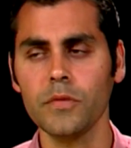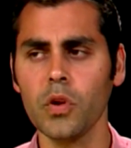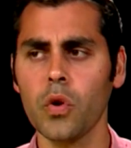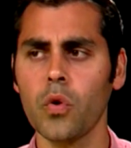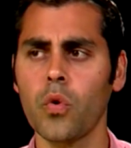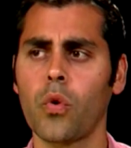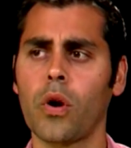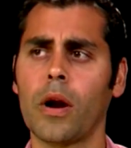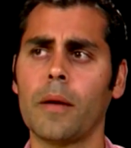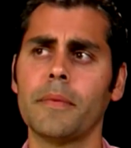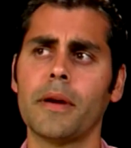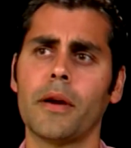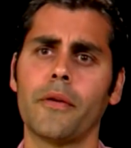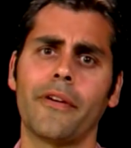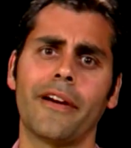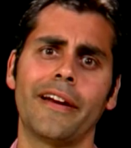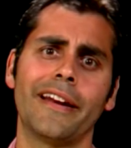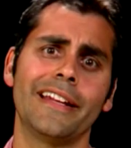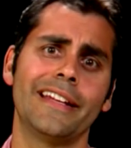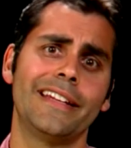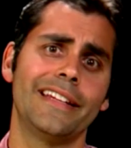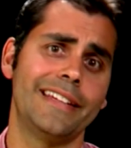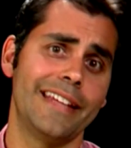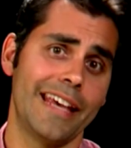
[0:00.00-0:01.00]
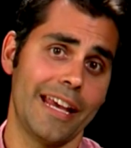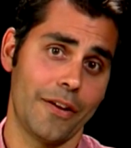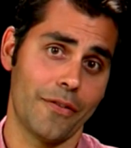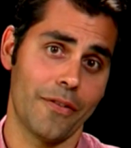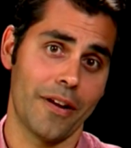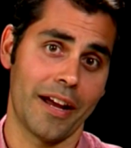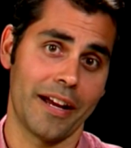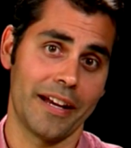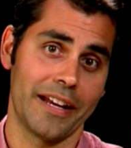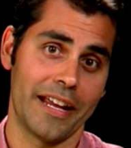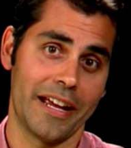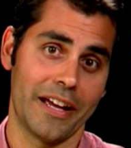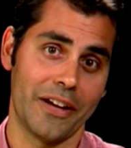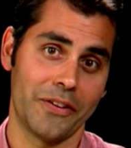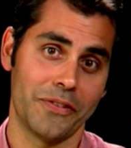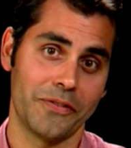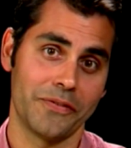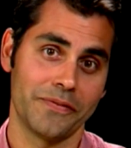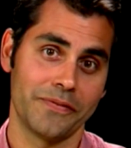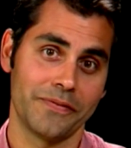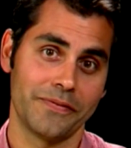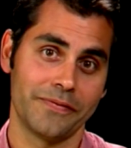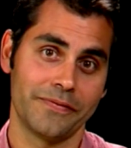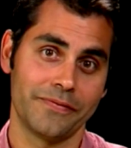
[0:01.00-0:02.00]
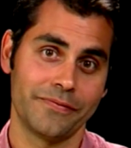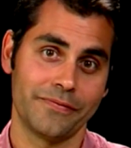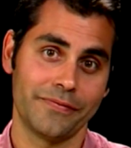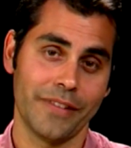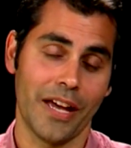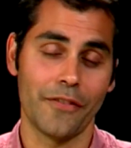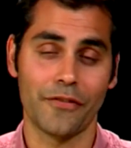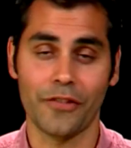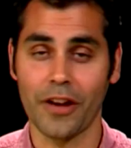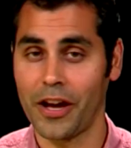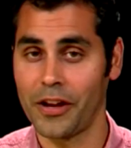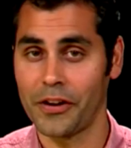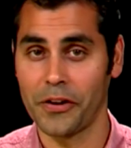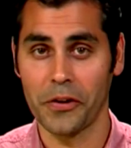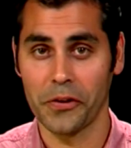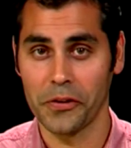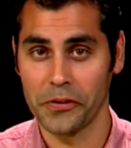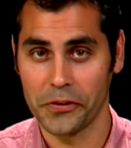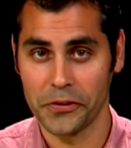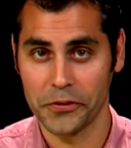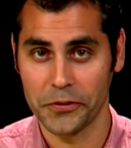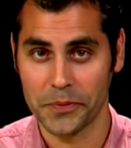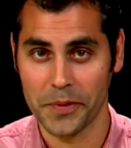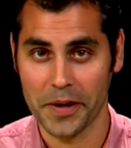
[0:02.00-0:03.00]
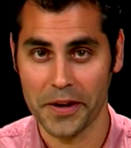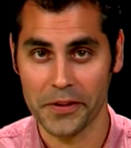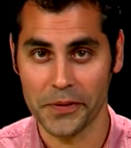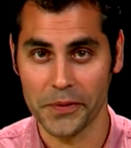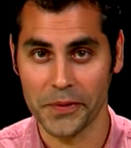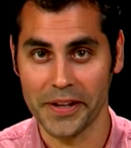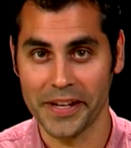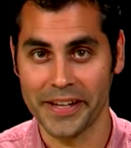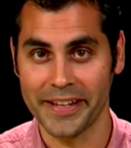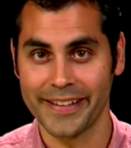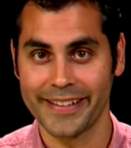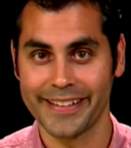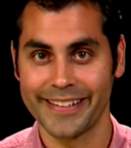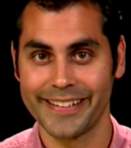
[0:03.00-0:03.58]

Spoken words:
Or I'm not ready to date right now. I've gotten all those, by the way.